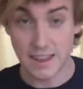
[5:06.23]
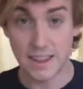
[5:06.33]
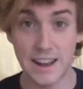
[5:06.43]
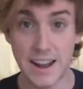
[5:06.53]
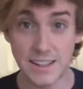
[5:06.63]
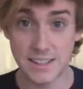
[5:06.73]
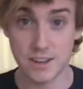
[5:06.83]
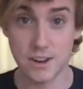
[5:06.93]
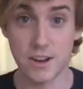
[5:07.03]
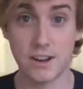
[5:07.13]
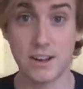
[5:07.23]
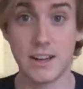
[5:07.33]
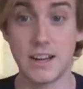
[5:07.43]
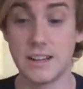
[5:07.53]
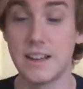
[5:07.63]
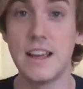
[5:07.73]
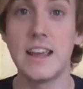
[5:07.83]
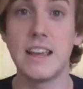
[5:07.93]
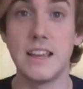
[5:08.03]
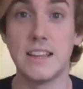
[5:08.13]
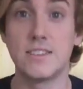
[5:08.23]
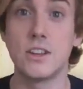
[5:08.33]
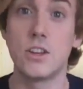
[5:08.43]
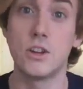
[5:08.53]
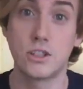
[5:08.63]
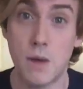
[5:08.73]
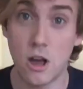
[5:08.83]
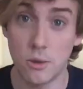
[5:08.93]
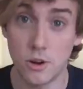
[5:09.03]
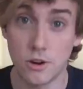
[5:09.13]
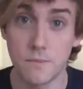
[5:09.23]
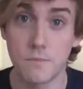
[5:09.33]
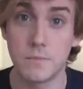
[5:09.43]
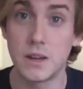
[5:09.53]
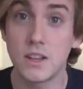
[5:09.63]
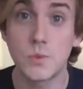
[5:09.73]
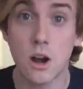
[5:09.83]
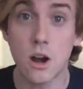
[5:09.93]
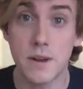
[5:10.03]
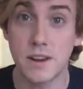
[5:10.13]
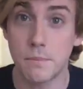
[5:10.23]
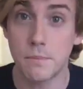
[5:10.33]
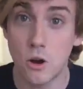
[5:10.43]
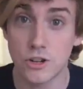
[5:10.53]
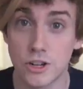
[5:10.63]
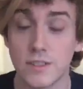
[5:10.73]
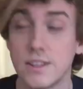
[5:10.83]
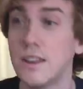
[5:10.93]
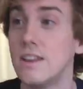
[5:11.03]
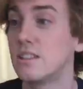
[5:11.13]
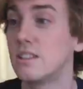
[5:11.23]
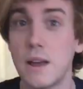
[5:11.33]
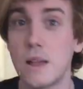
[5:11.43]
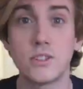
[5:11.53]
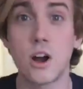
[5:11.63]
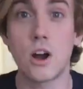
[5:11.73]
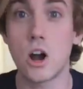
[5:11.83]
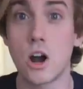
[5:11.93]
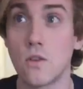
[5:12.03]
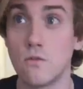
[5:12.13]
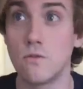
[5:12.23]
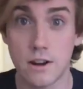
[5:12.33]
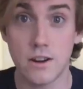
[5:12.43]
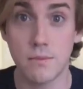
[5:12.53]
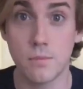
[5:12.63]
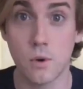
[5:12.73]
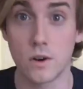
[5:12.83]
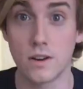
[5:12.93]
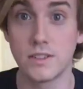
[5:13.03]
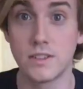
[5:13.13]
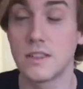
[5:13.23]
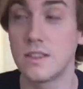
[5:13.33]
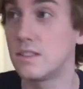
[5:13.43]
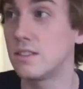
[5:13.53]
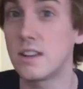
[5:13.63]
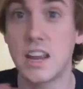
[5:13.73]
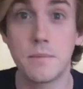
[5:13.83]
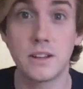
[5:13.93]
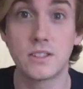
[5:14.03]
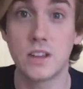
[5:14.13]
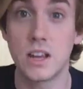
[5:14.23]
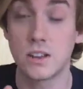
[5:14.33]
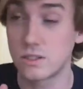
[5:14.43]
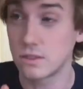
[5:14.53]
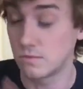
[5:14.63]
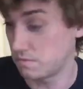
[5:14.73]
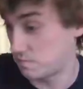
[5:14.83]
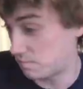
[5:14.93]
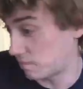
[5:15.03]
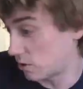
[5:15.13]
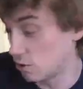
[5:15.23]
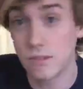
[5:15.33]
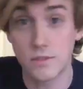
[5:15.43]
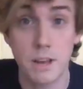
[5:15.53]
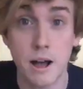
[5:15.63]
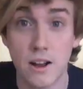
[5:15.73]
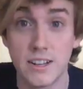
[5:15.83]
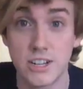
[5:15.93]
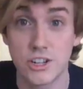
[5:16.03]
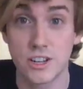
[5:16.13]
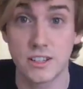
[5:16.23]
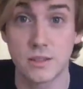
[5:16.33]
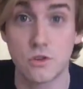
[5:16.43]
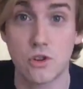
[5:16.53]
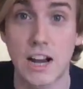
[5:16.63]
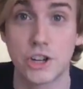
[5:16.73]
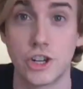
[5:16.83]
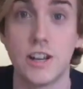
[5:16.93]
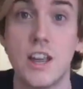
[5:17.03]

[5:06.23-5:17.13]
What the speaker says: The next thing you're going to need is your spell book. Because we are making potions, spells are very important. This is a game that's exclusively about addition and subtraction.